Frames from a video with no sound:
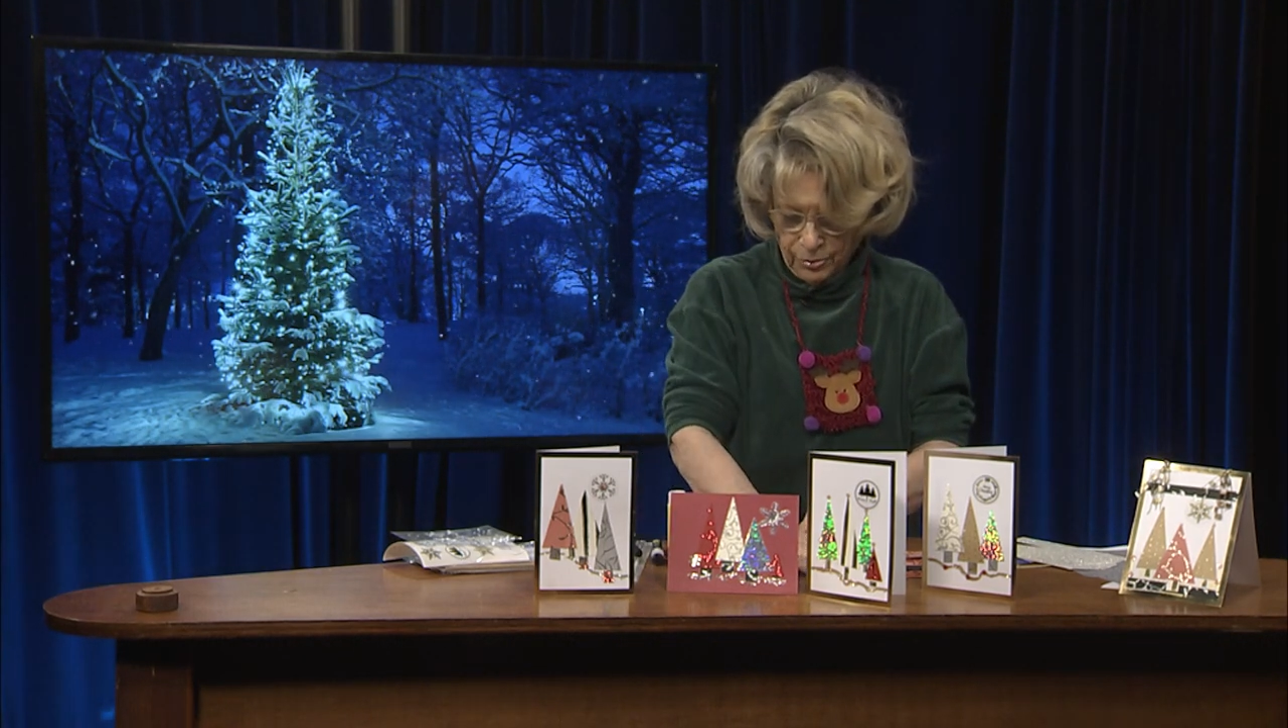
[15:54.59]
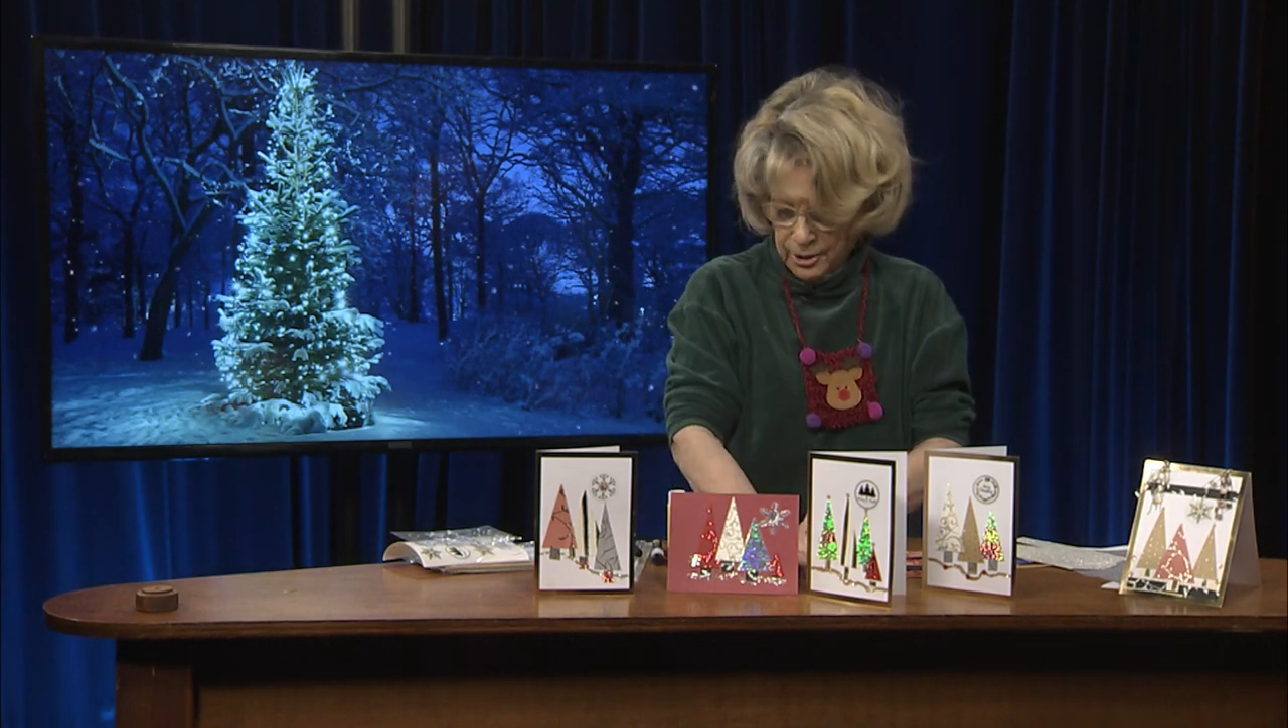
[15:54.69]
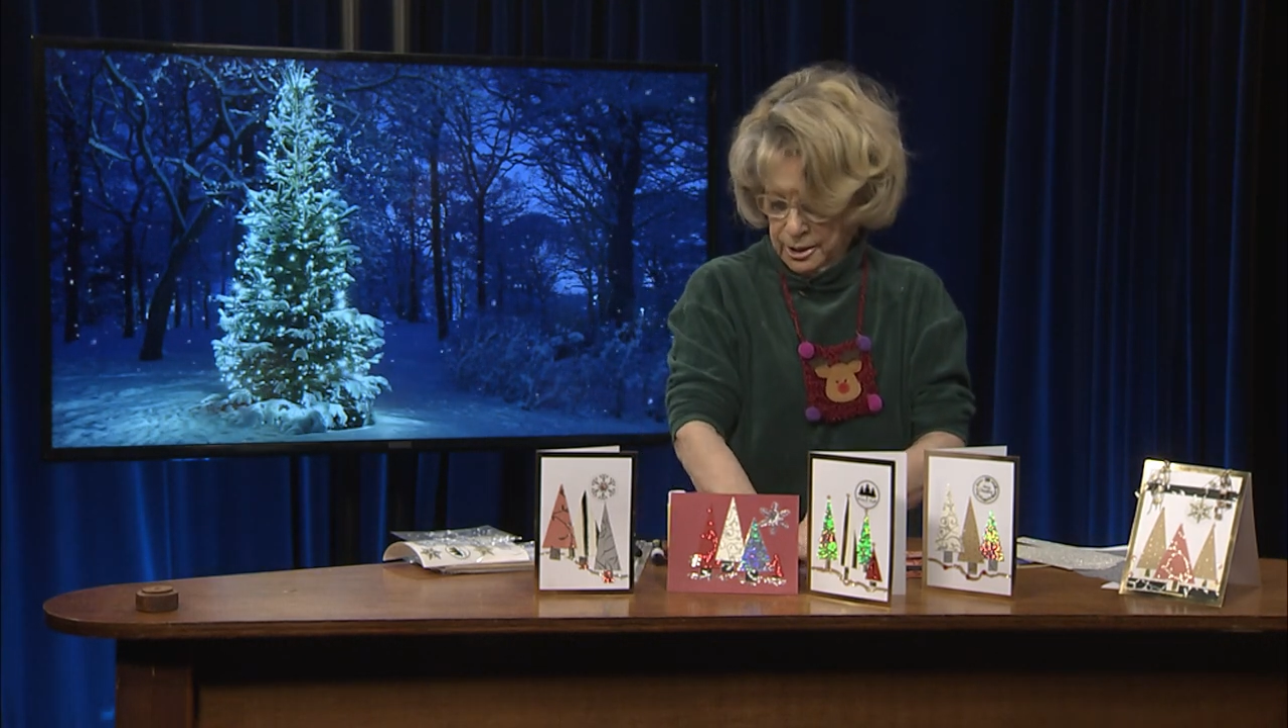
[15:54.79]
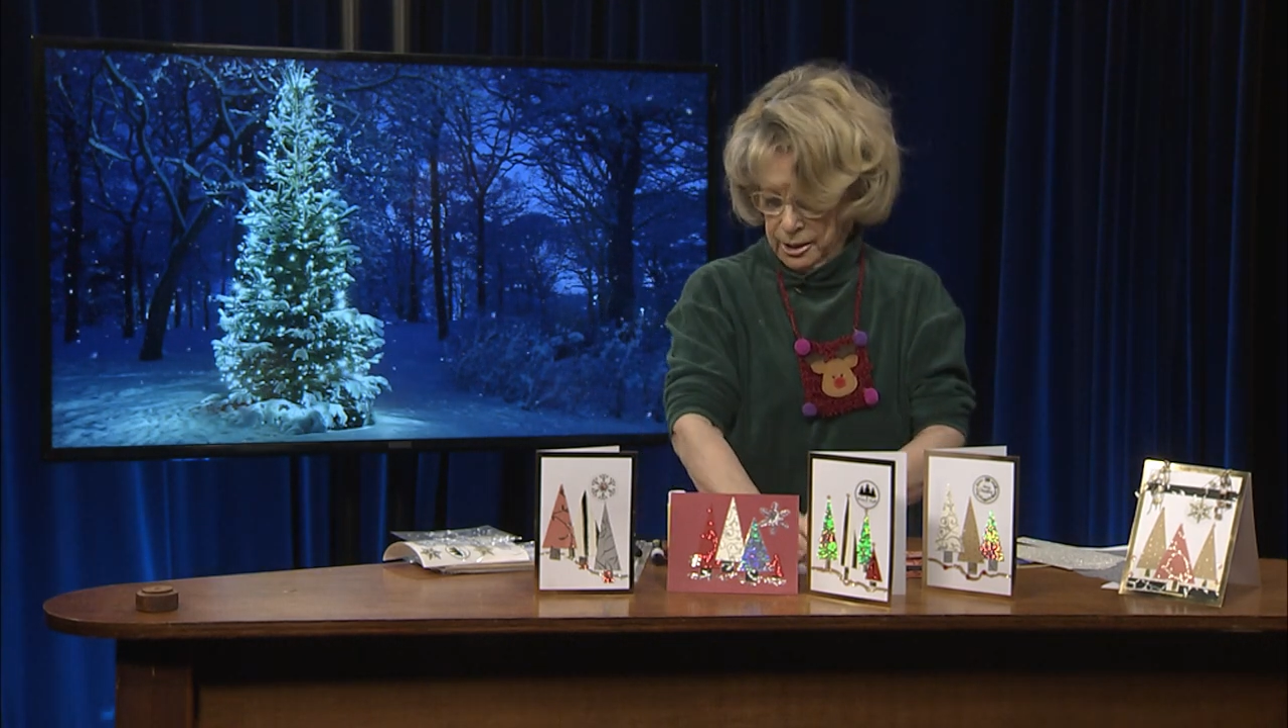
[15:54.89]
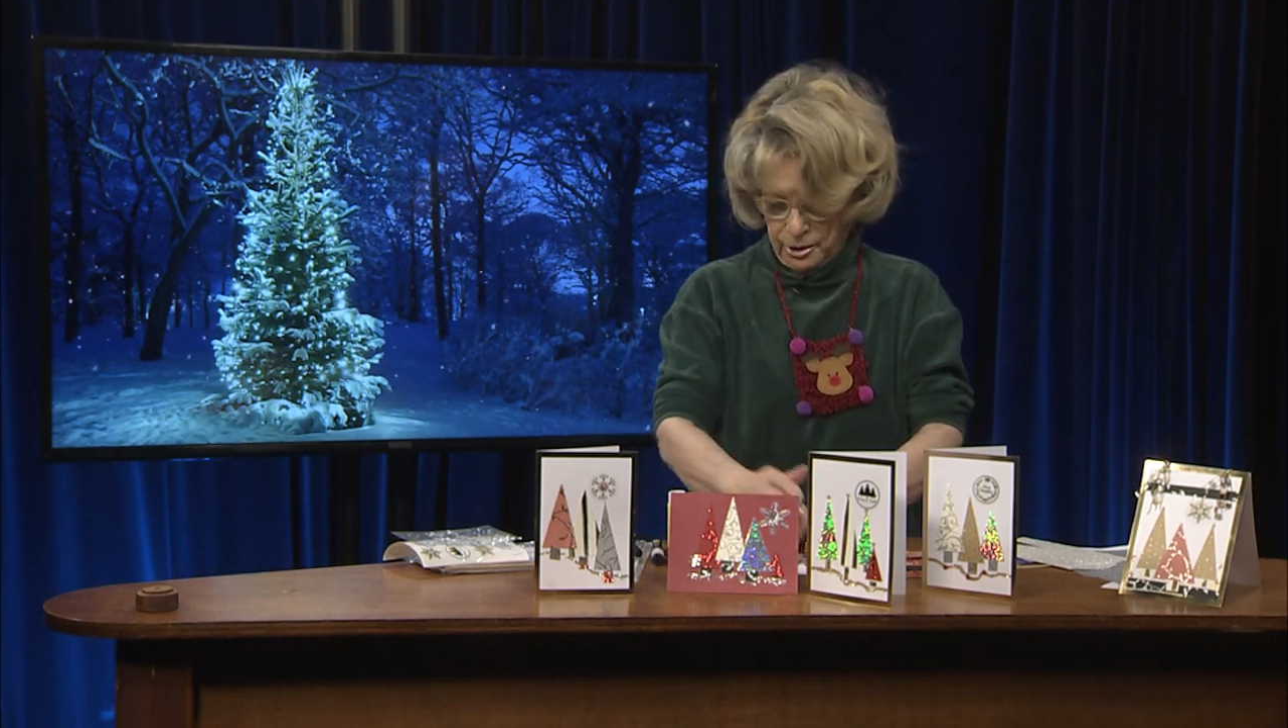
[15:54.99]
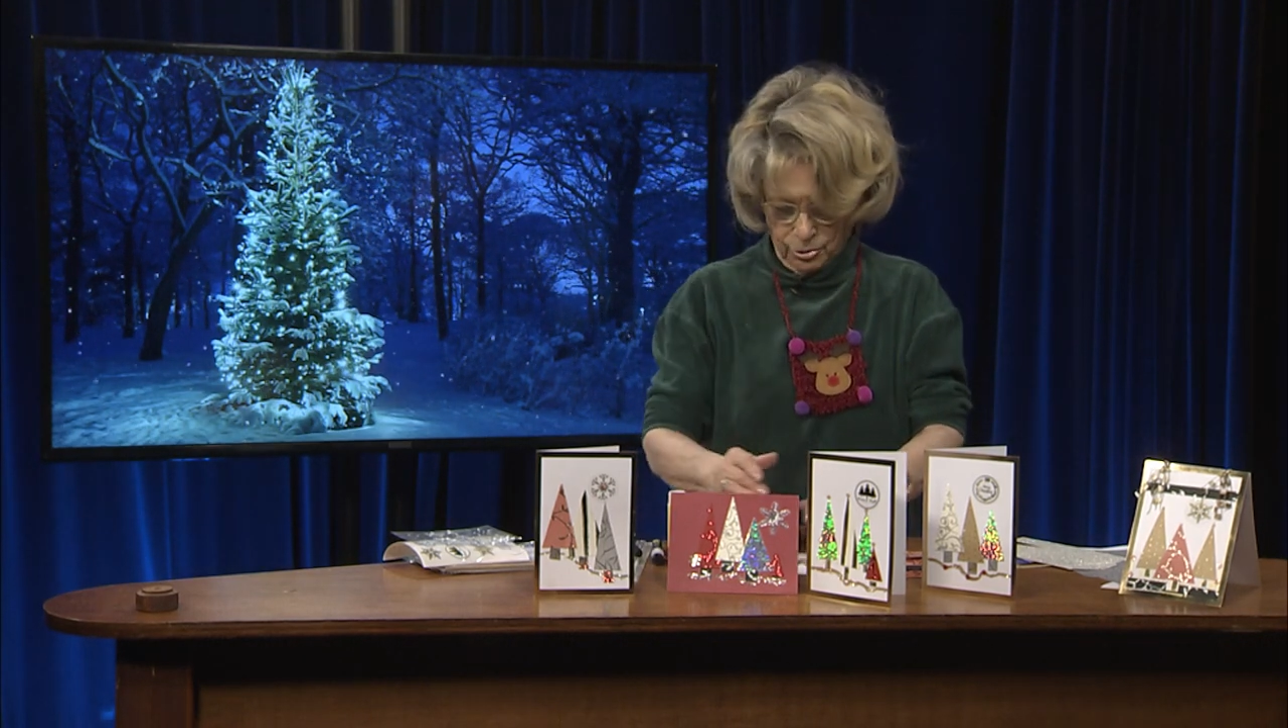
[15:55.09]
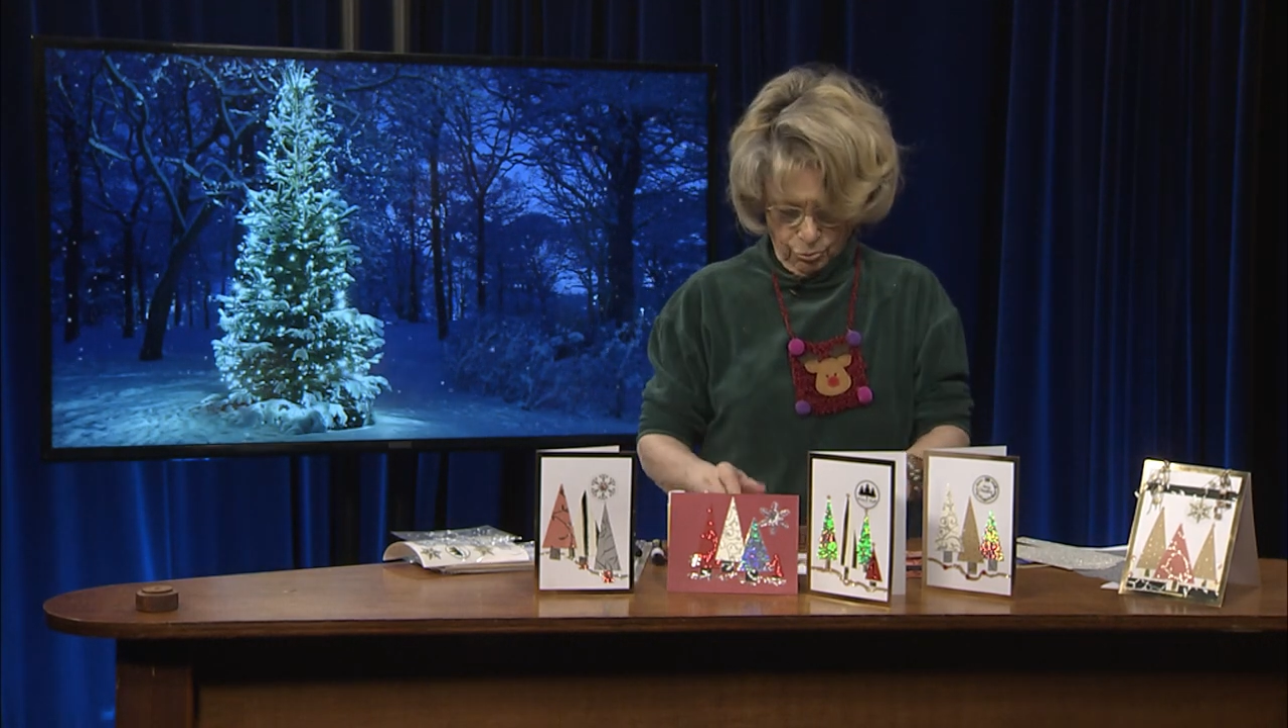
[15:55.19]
thinking it's